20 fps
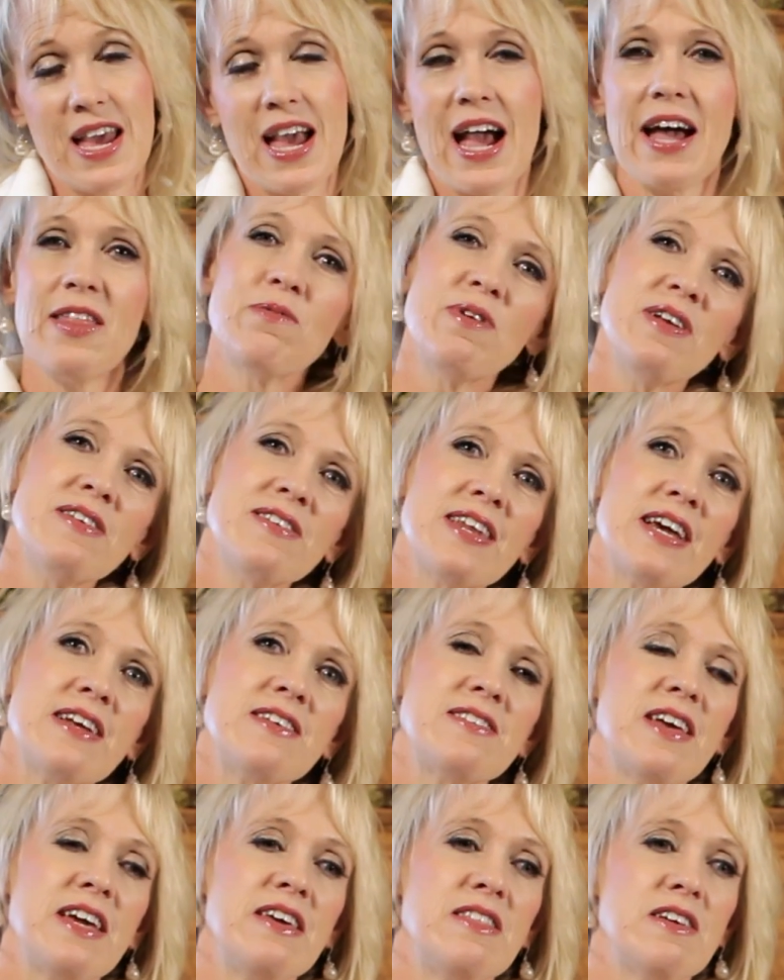And the reason I
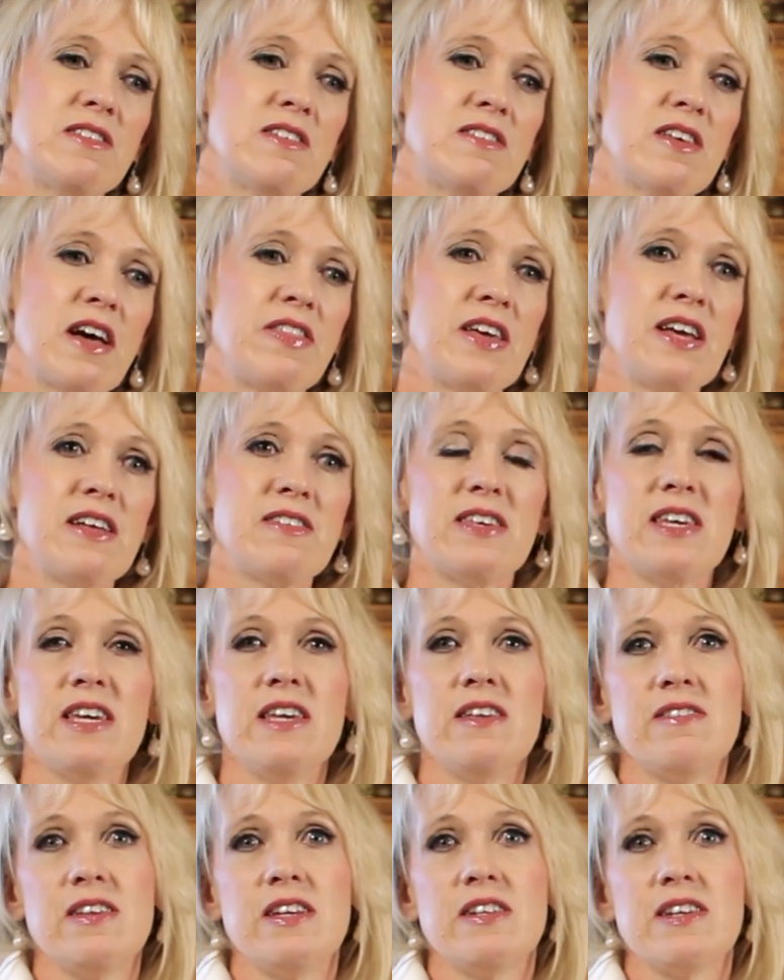say this is I think it's
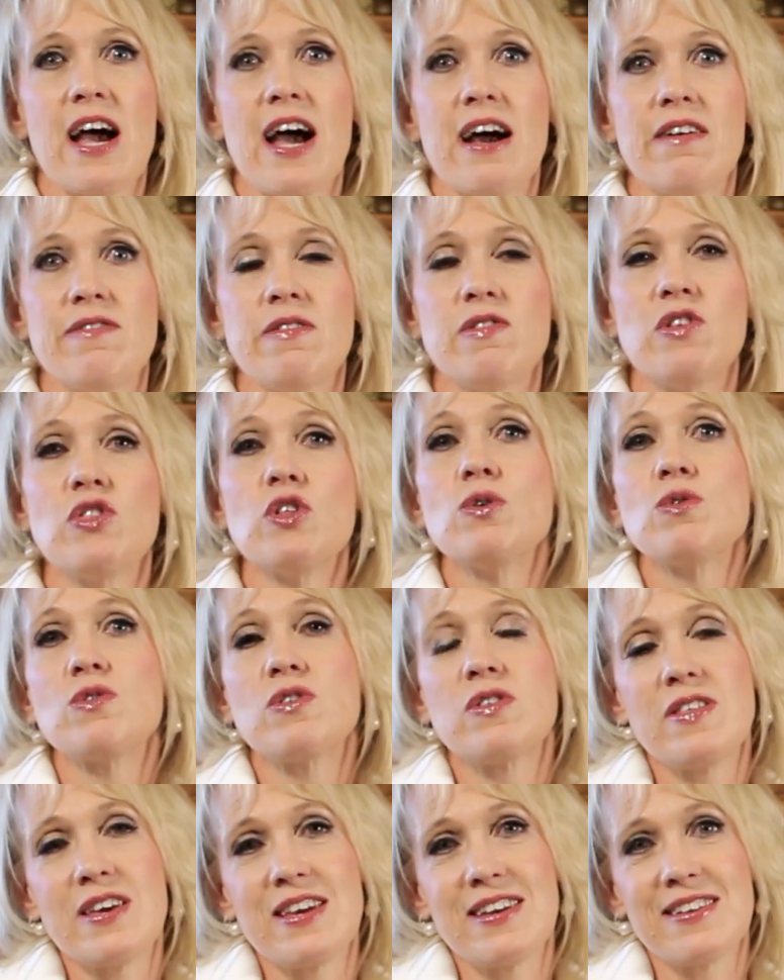easy to have even those
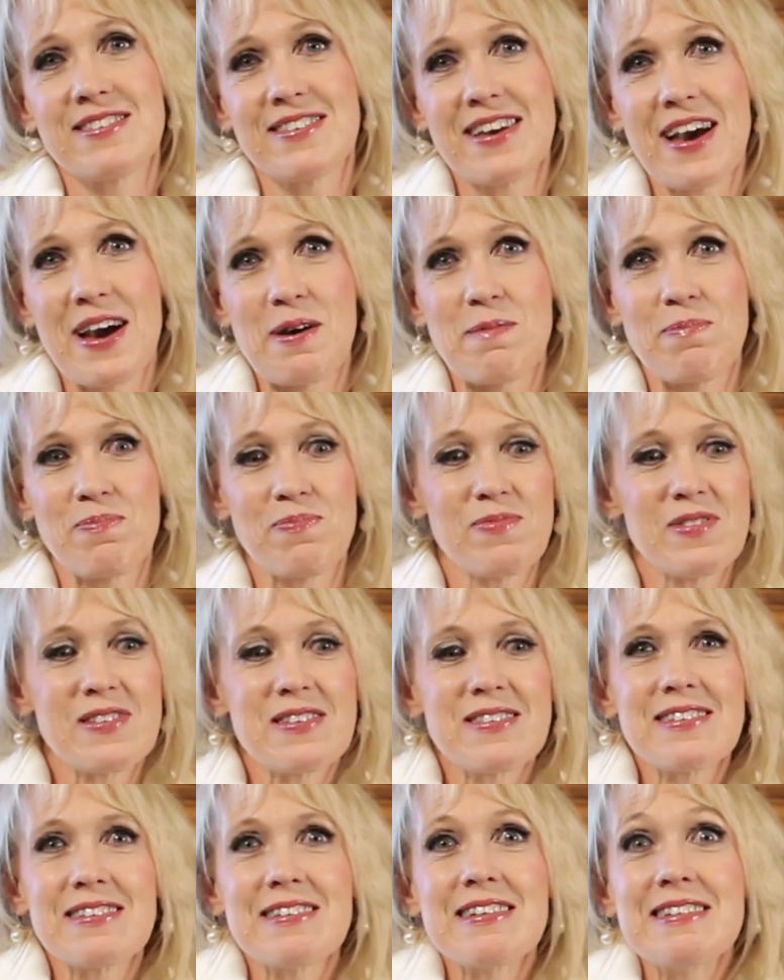things
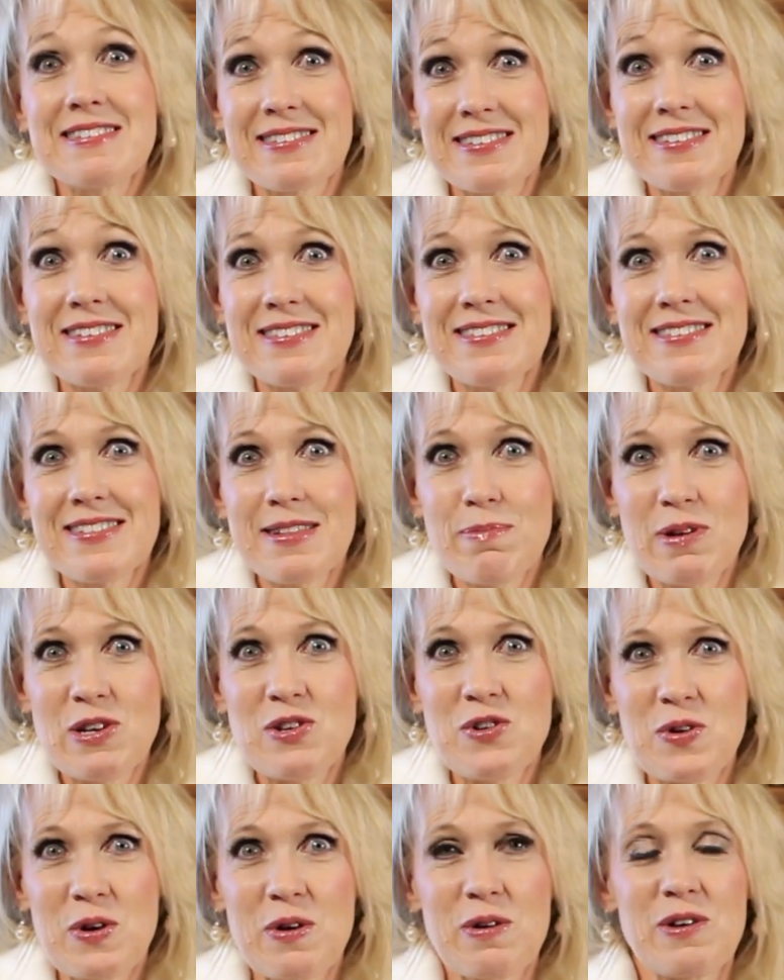slip
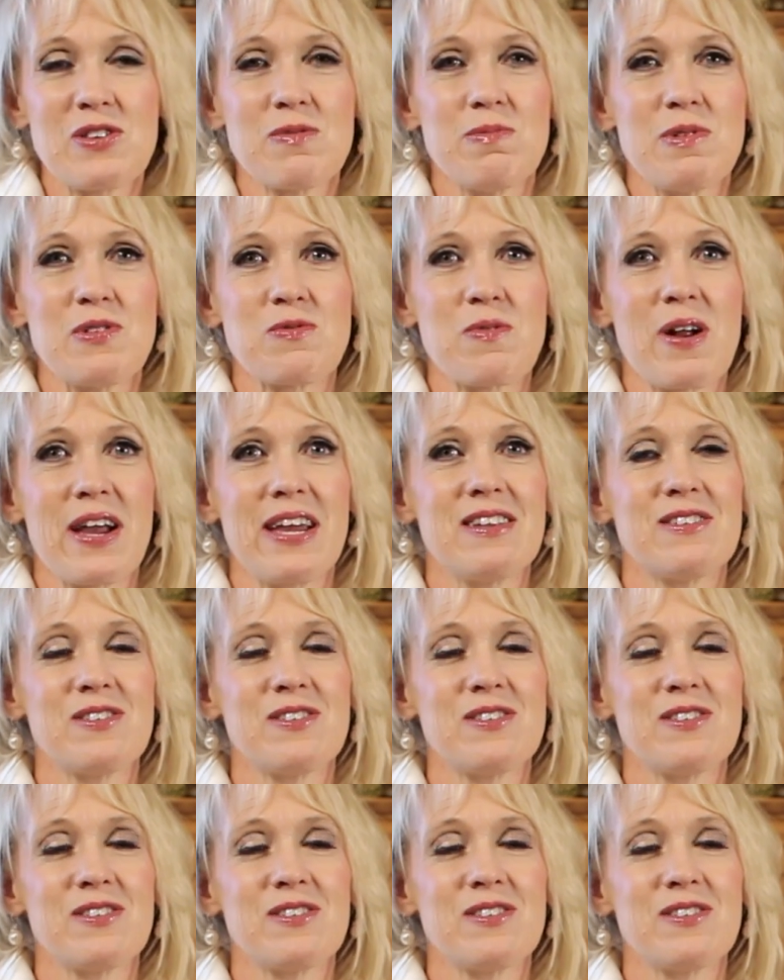into your Christmas, right?